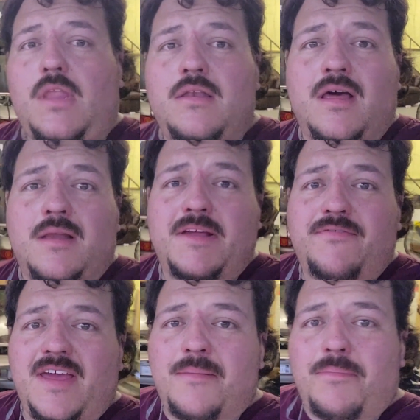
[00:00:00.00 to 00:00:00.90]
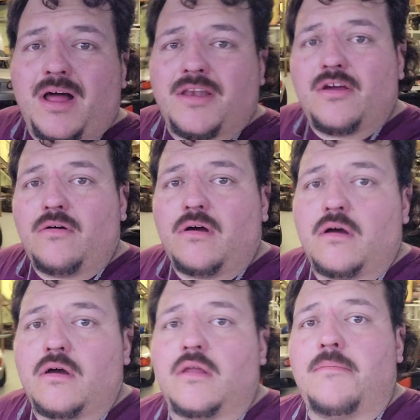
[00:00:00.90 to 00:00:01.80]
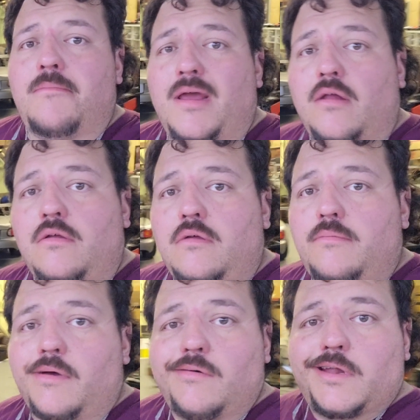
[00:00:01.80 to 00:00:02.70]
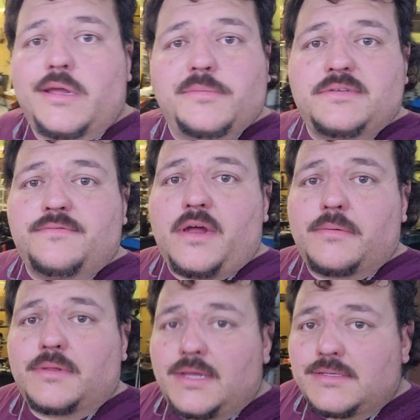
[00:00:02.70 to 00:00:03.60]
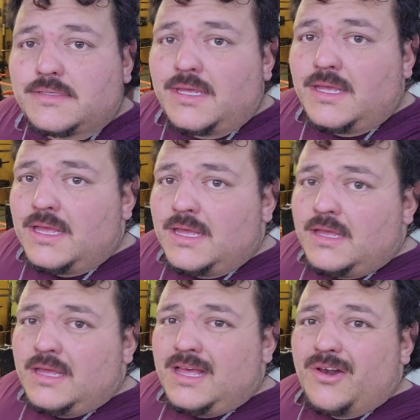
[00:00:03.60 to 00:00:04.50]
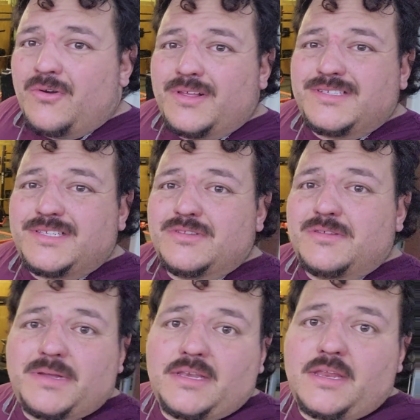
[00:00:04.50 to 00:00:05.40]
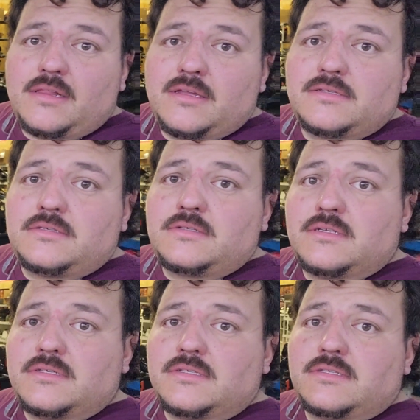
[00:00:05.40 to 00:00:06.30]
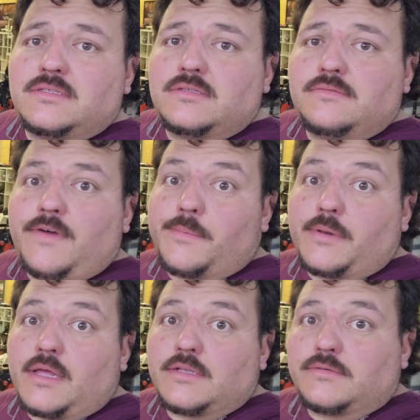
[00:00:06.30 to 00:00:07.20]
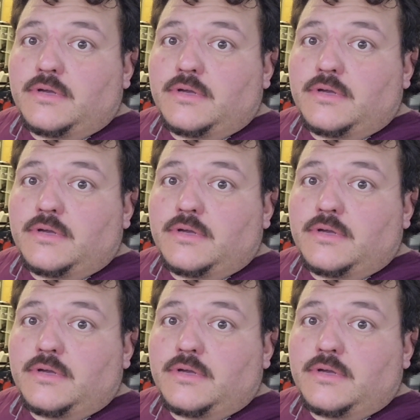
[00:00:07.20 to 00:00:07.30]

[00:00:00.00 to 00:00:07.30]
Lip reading: Not a big fan of Bondo on metal, but when it comes to fiberglass, I don't really see what the big deal is because it's fiberglass,